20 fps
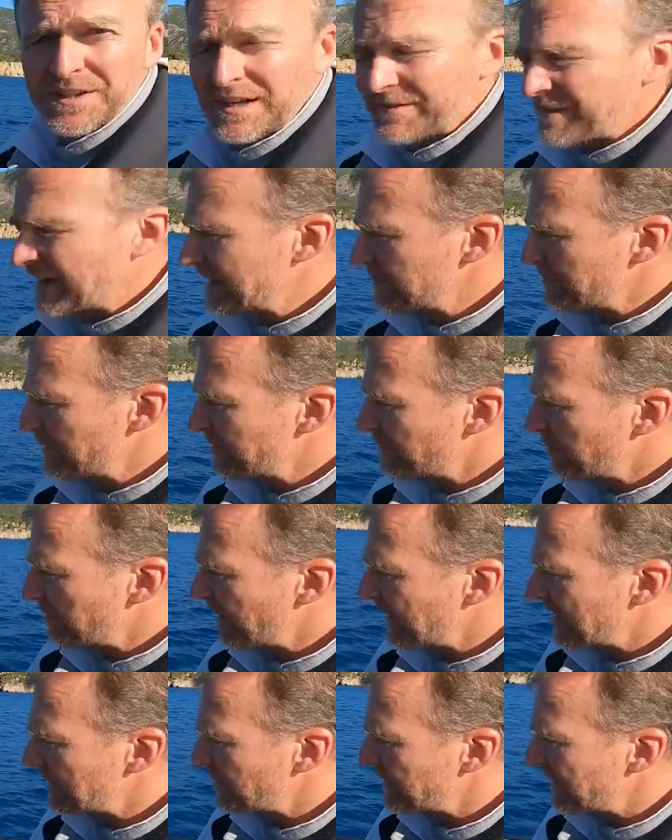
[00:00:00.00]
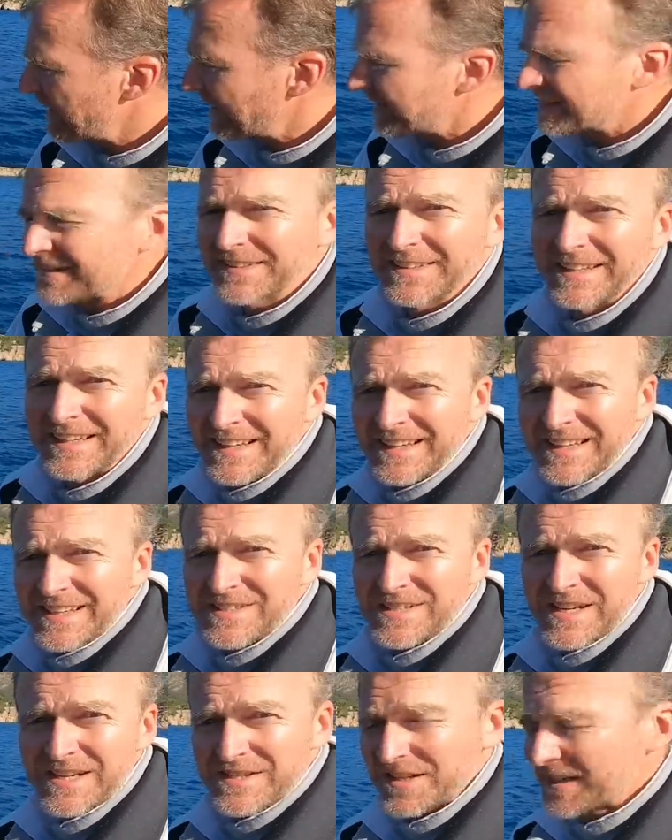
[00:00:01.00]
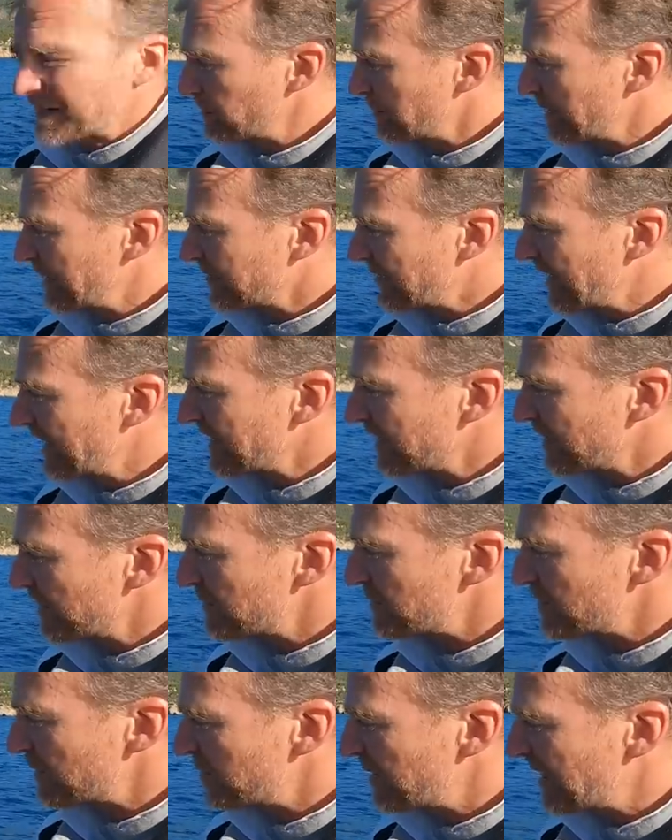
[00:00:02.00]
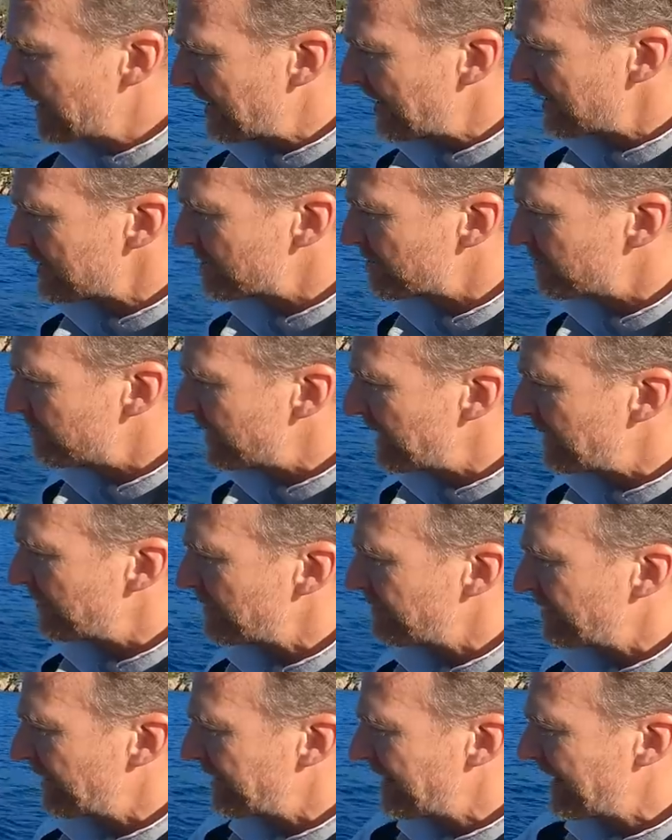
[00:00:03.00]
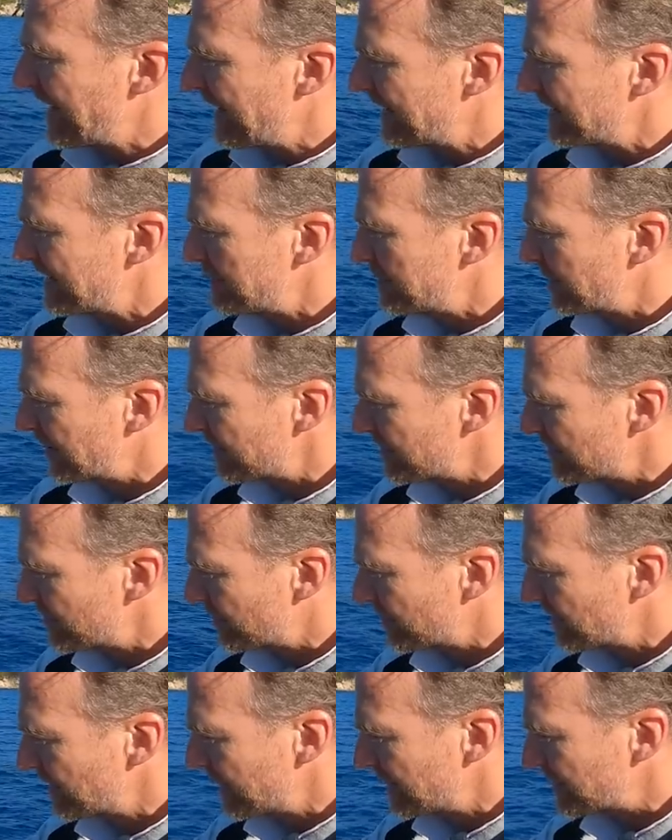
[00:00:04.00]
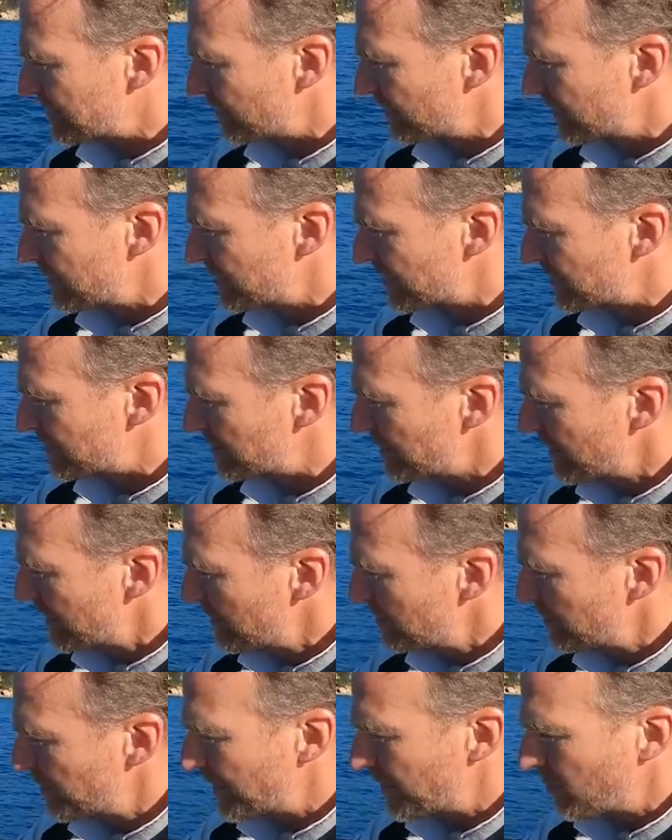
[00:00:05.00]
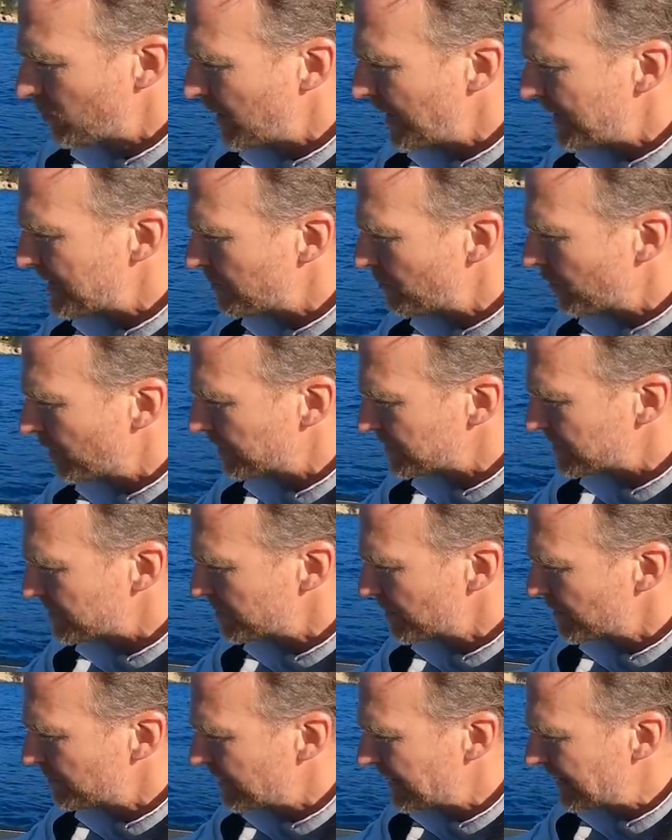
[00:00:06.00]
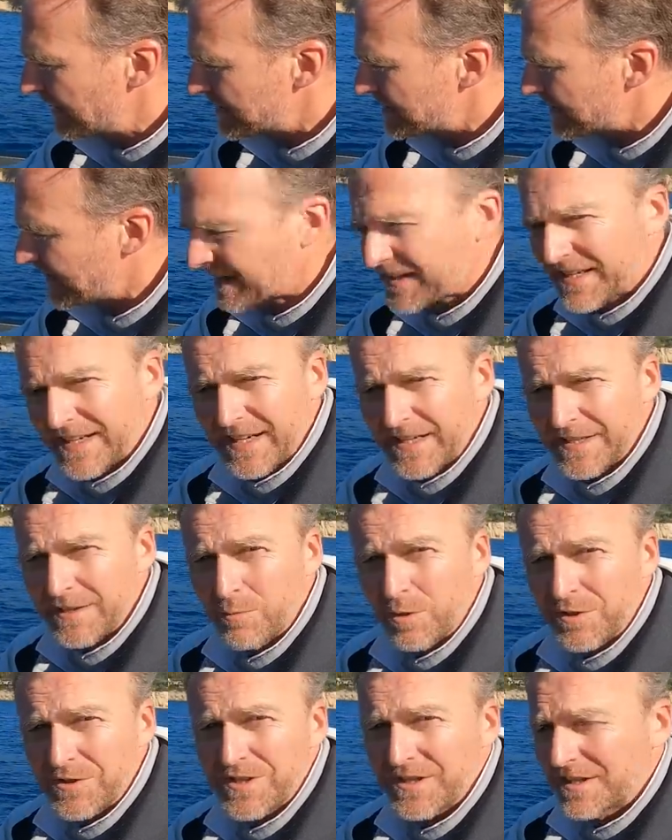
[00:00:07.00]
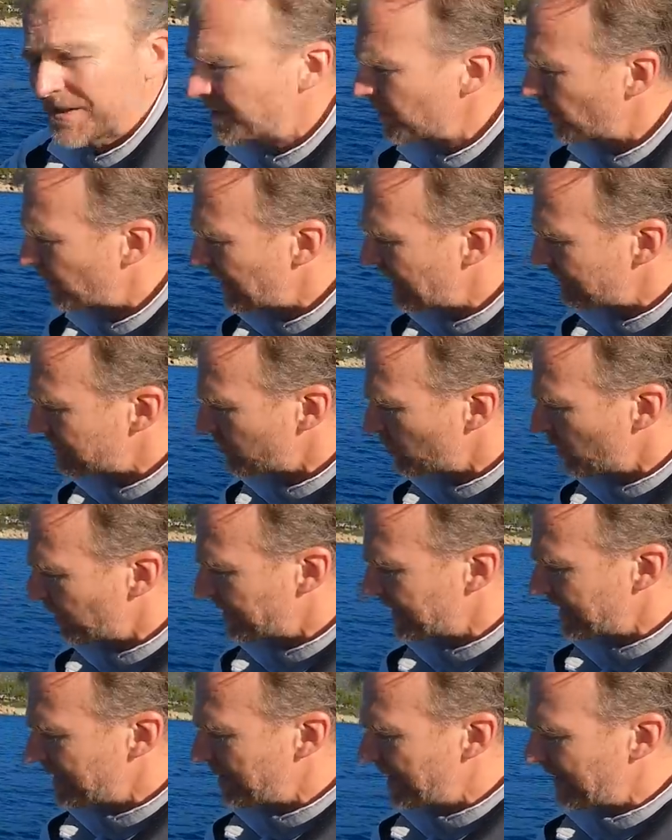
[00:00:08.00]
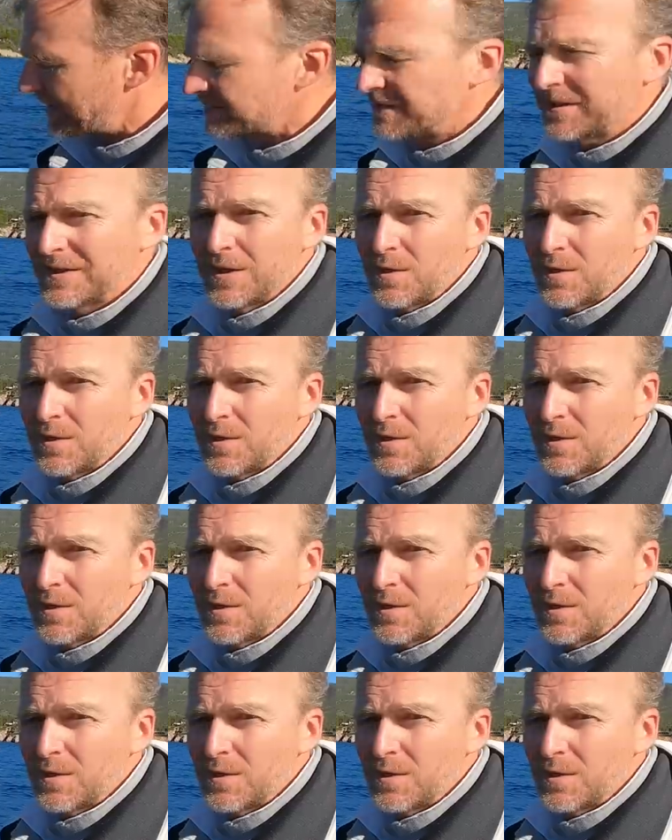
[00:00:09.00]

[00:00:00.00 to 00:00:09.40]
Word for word: and I've had a bit of a play with that, and it takes a little bit of getting used to, but it is very, very handy because you can literally just put it where you want, move it exactly how you want it, and not have to worry about